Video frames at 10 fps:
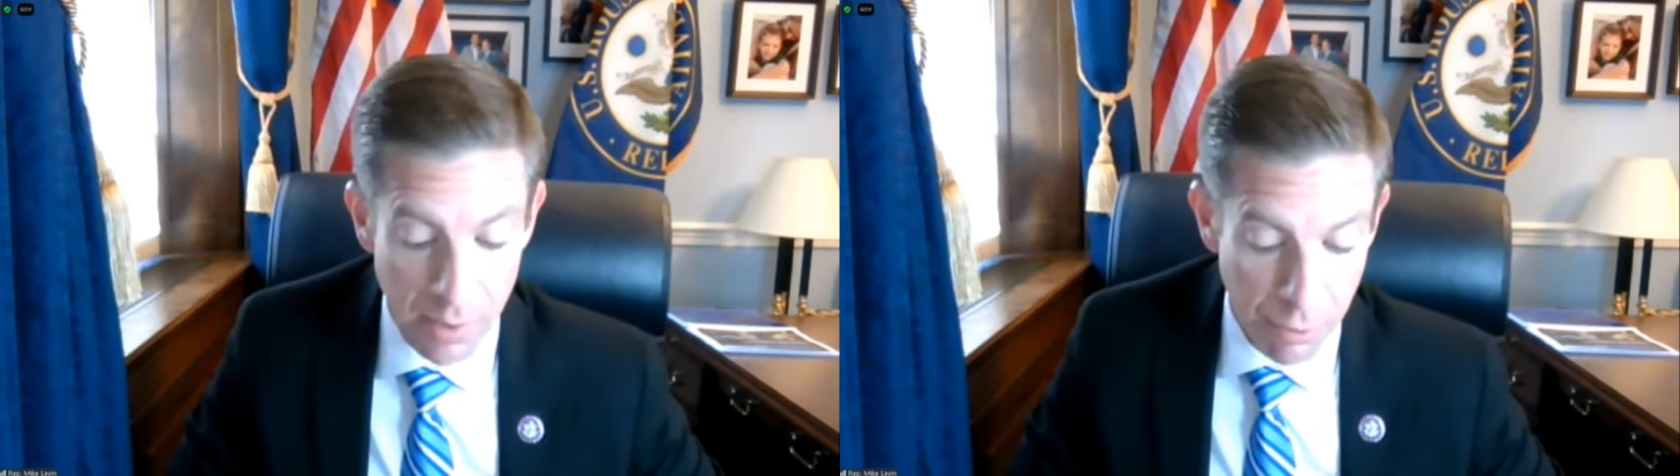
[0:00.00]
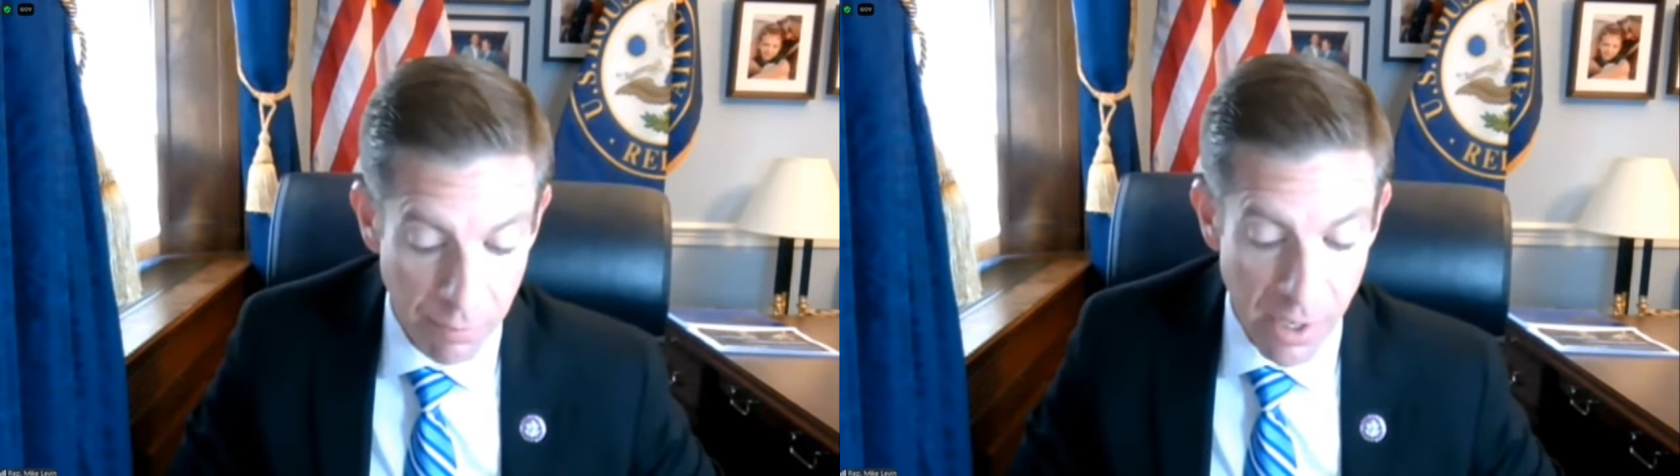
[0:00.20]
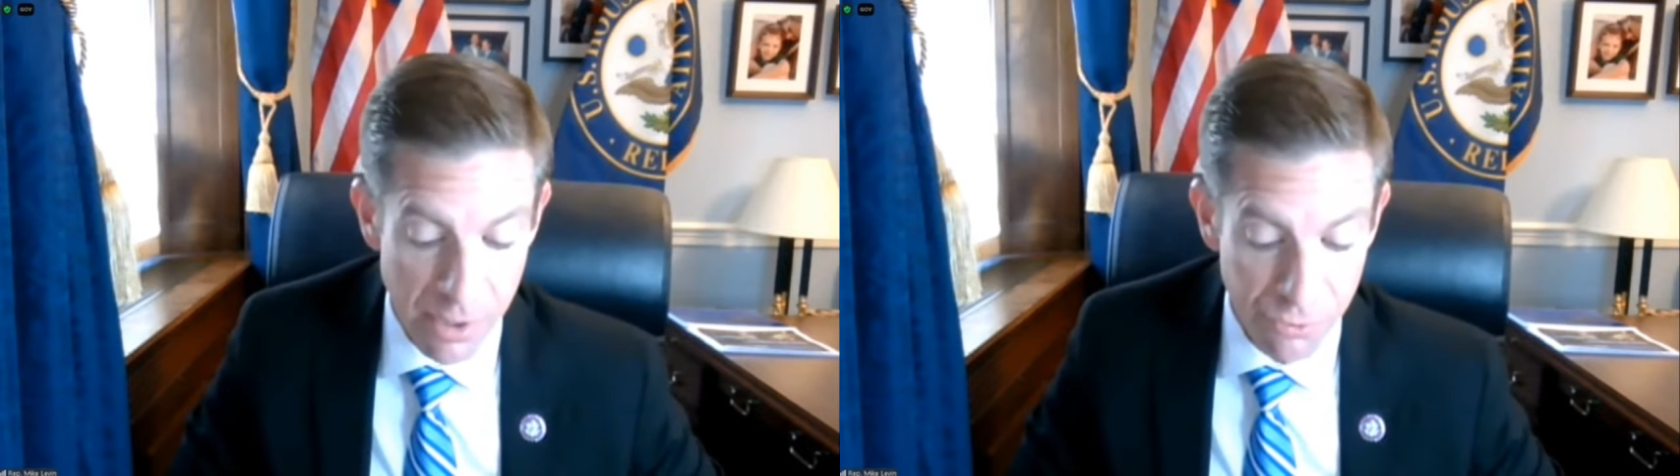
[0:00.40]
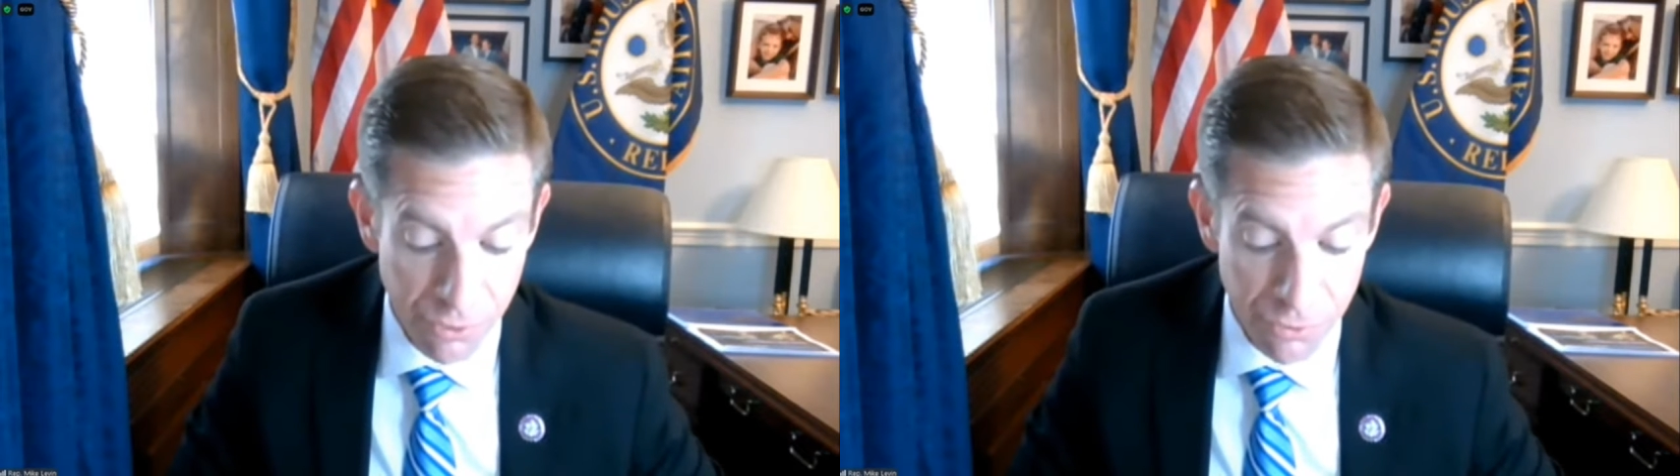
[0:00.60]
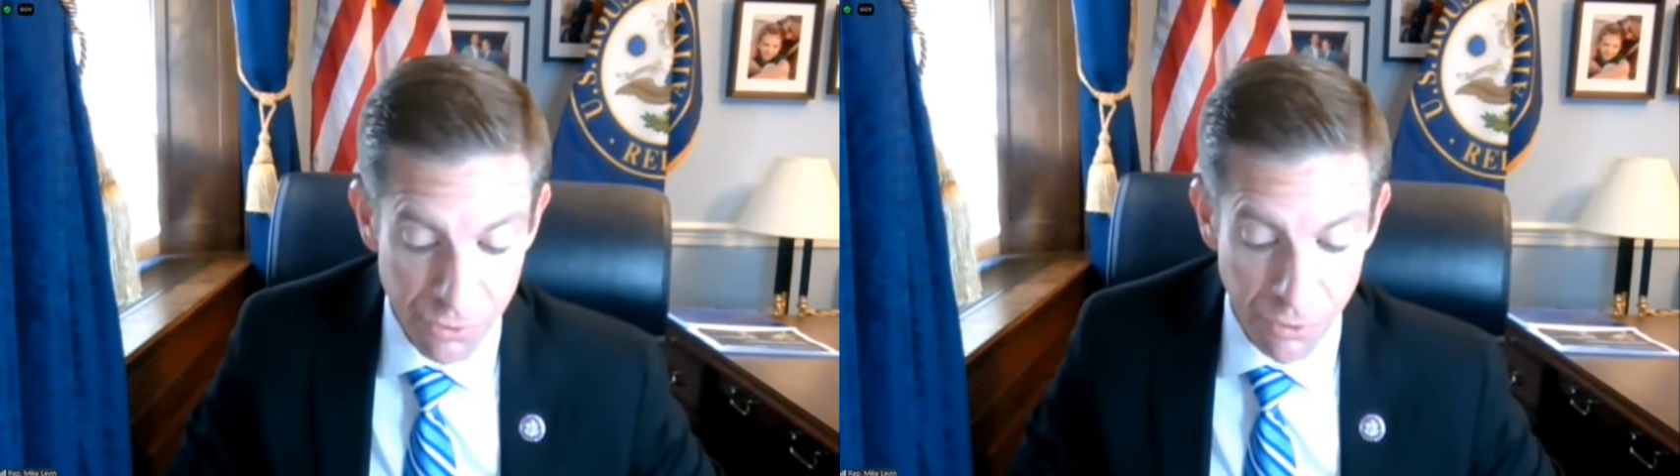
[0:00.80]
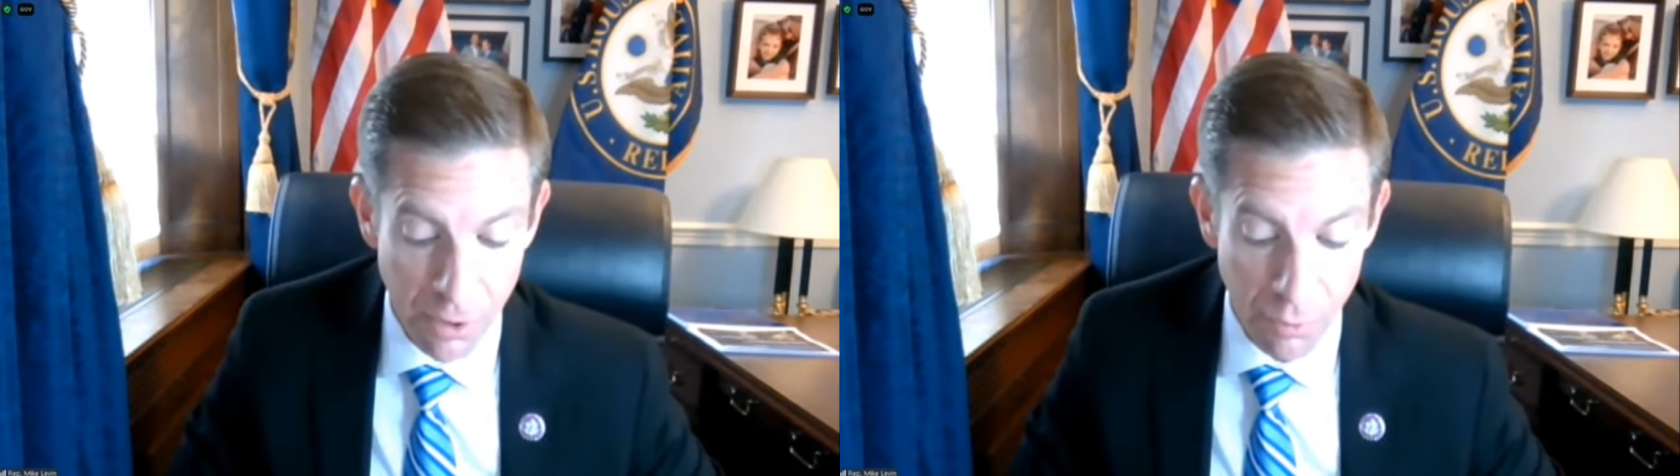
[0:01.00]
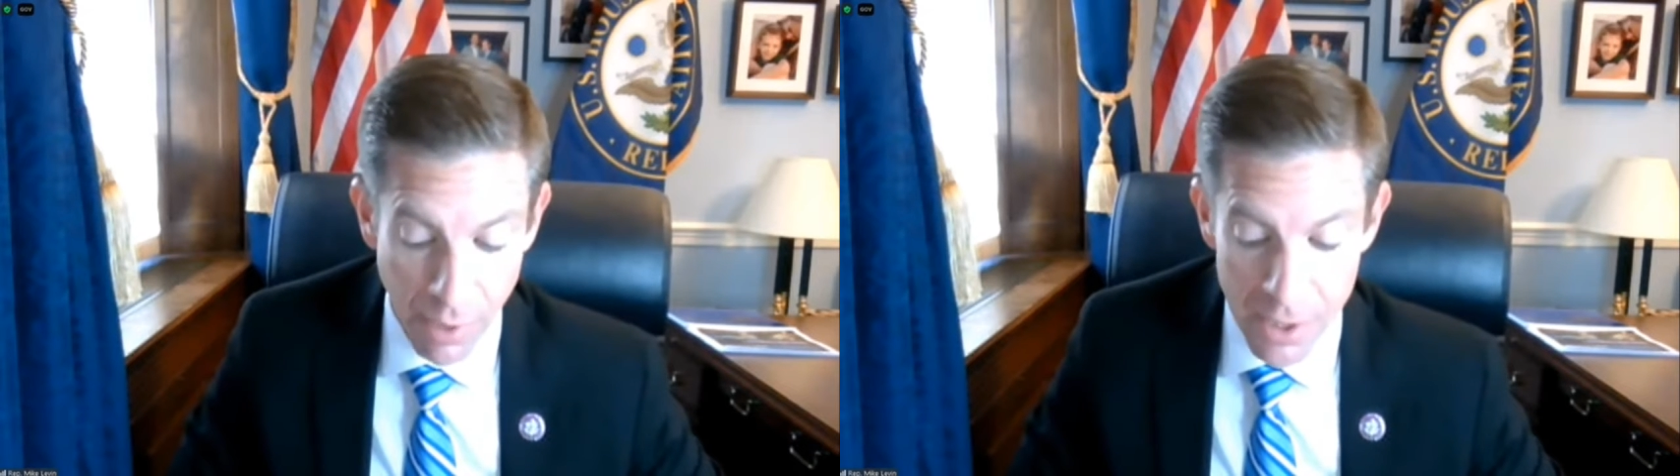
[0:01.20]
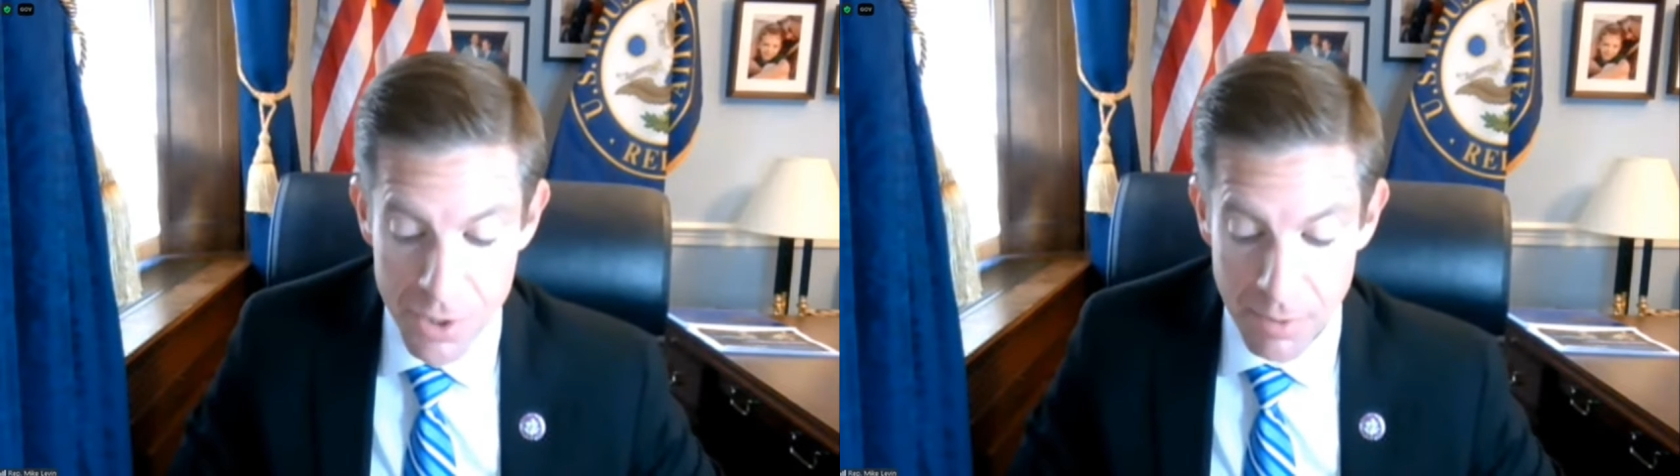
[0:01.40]
and provide assistance on a
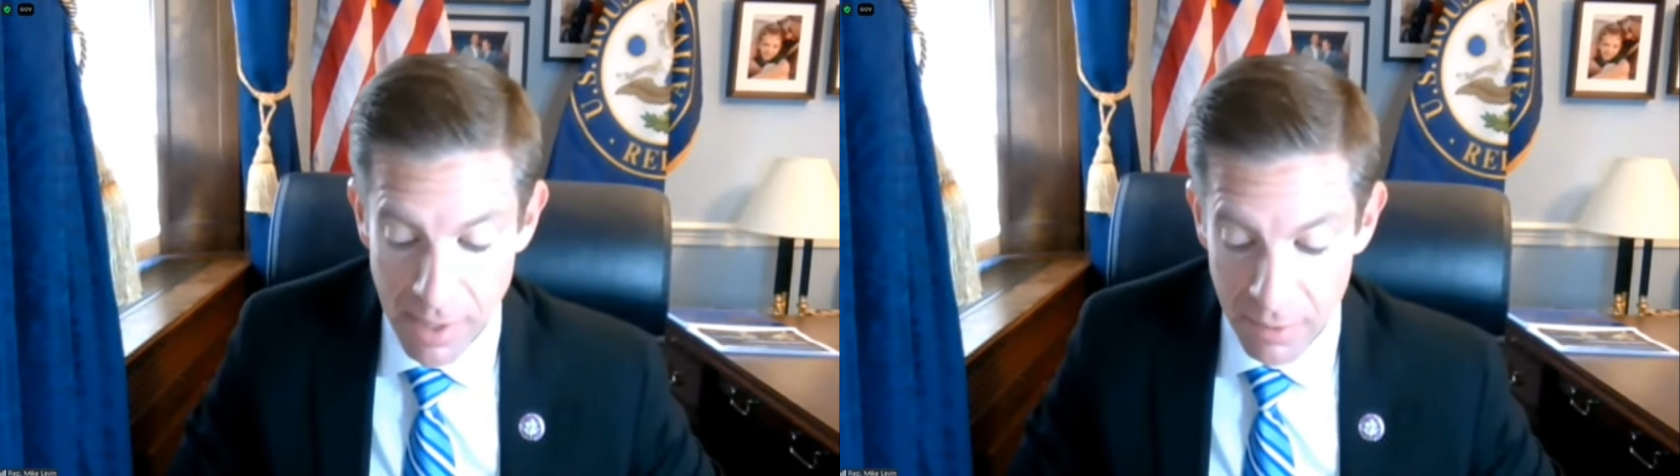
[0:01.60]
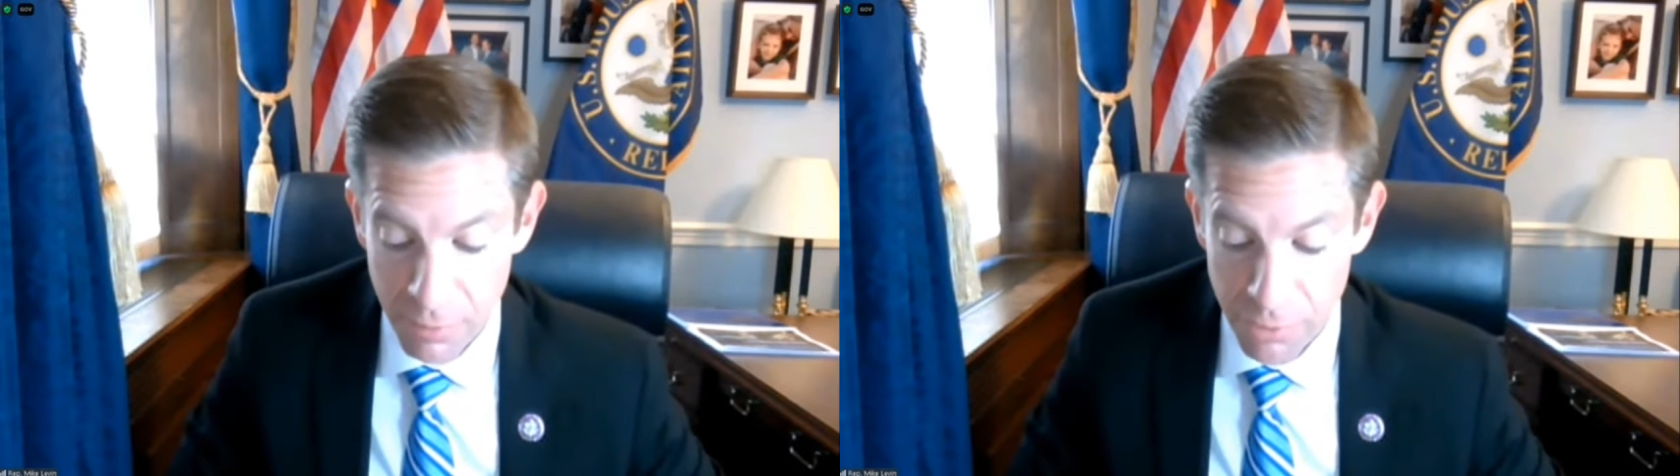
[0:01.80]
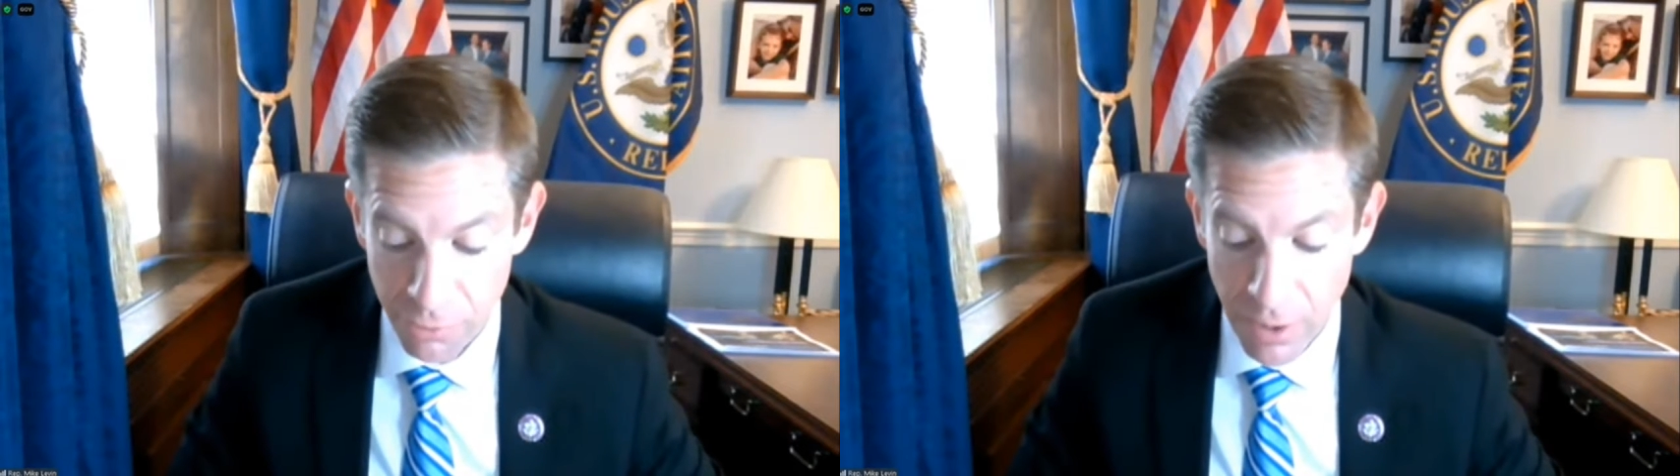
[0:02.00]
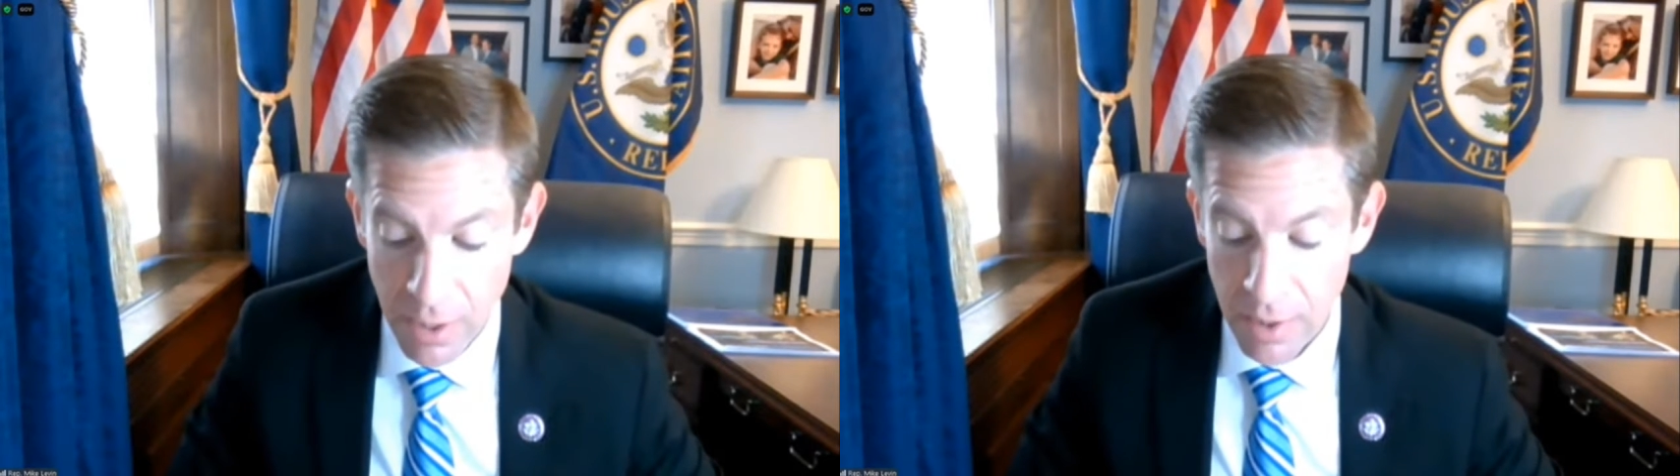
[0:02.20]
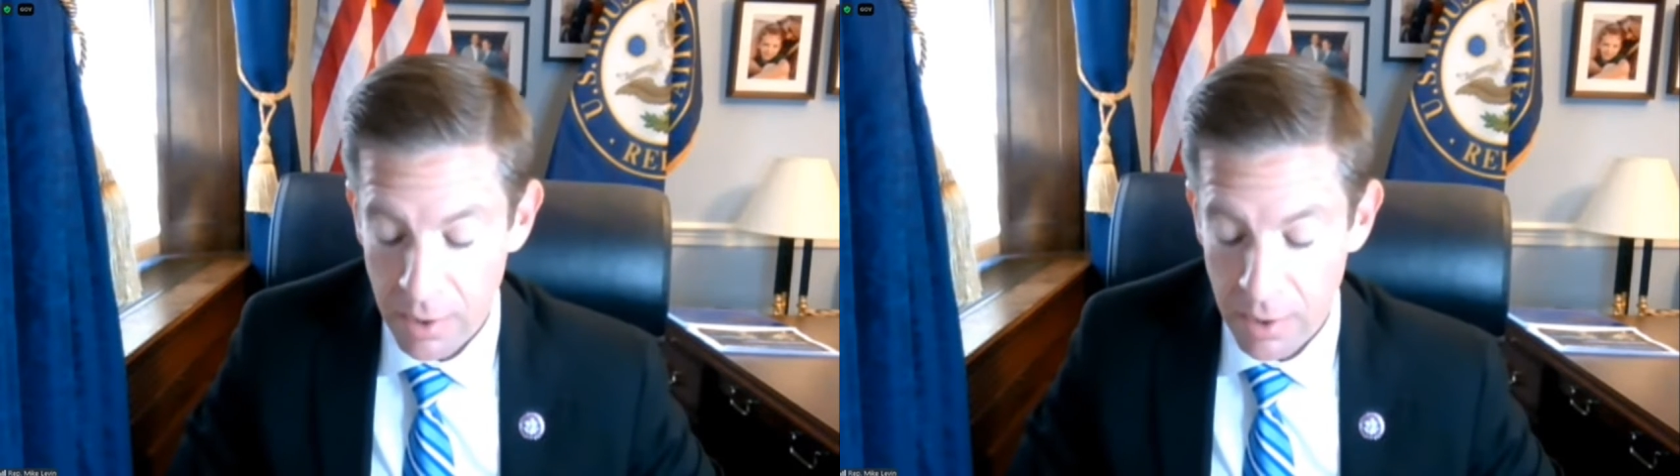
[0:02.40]
range of benefits,